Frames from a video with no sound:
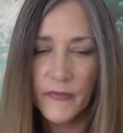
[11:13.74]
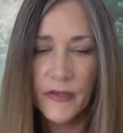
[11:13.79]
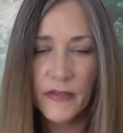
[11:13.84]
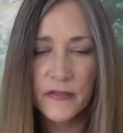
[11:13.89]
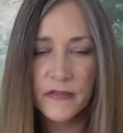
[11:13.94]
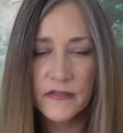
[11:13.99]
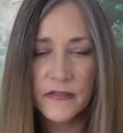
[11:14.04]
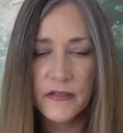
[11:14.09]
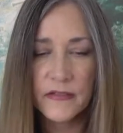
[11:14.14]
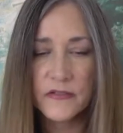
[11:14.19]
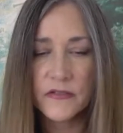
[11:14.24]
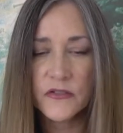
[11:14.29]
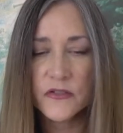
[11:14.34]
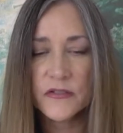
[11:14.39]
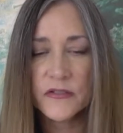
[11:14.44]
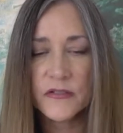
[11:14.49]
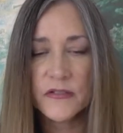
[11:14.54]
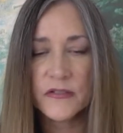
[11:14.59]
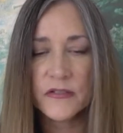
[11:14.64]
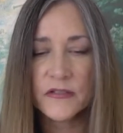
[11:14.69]
It says,
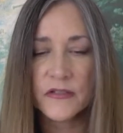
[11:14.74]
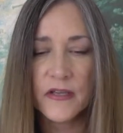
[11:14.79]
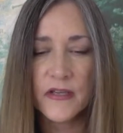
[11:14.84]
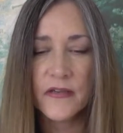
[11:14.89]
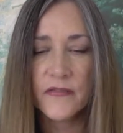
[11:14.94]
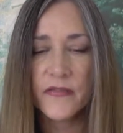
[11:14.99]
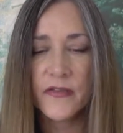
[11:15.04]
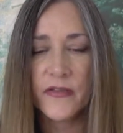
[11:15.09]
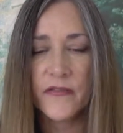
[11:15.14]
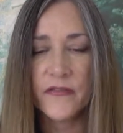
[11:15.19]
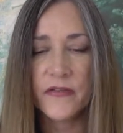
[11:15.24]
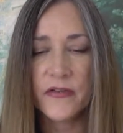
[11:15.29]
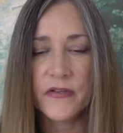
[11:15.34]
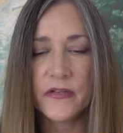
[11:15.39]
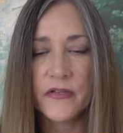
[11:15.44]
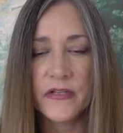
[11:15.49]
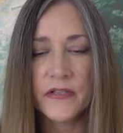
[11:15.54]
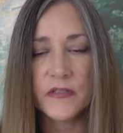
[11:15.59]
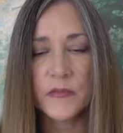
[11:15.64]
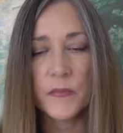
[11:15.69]
just the sight of
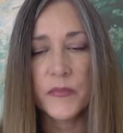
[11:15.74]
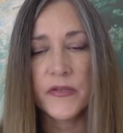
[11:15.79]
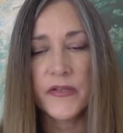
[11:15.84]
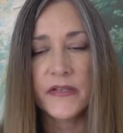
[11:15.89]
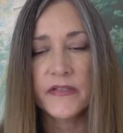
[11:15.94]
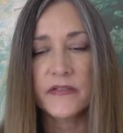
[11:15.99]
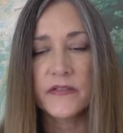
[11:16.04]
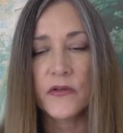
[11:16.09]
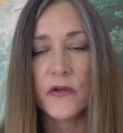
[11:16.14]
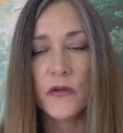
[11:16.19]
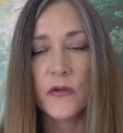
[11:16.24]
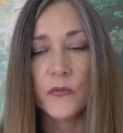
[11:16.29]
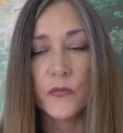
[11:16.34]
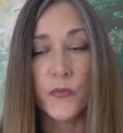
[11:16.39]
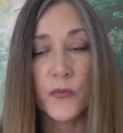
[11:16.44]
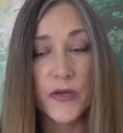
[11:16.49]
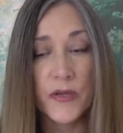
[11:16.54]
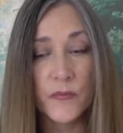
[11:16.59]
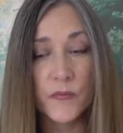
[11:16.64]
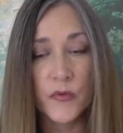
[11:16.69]
heaven is a place called
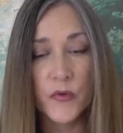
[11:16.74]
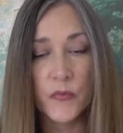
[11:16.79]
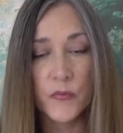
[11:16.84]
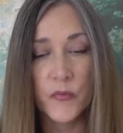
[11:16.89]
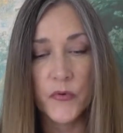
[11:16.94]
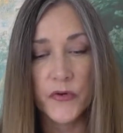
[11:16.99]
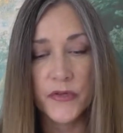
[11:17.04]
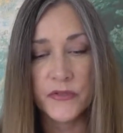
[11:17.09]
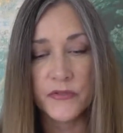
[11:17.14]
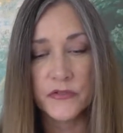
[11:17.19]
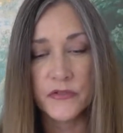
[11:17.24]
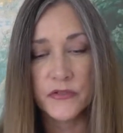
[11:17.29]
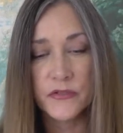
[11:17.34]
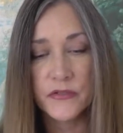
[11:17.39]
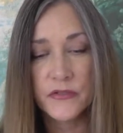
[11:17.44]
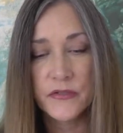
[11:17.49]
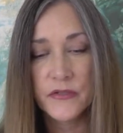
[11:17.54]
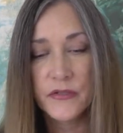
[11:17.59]
Rainbow Bridge.